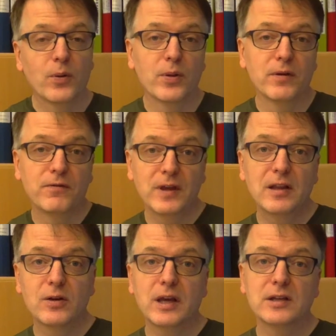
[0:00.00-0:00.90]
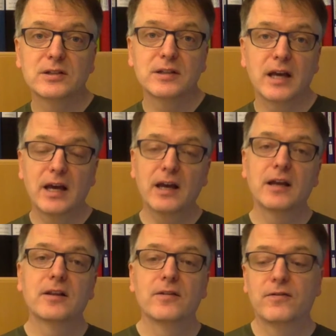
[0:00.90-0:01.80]
the feed location
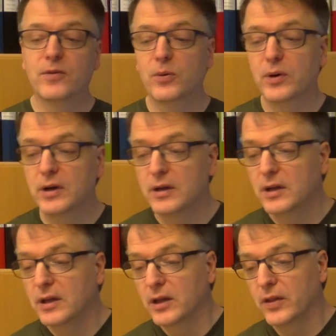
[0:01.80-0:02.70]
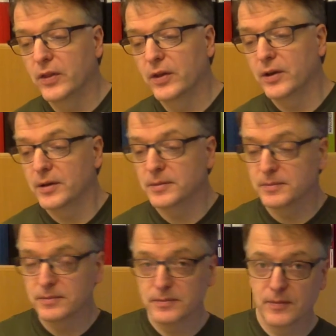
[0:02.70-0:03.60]
and for the
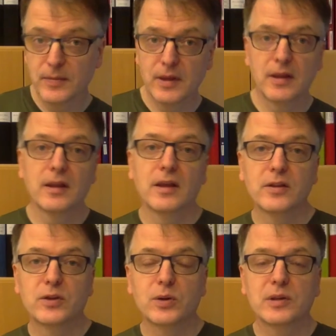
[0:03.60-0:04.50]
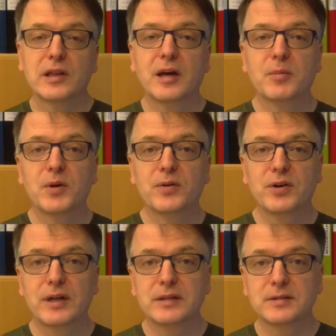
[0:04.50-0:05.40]
total number of
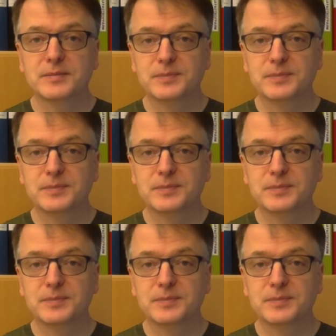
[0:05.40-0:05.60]
trays.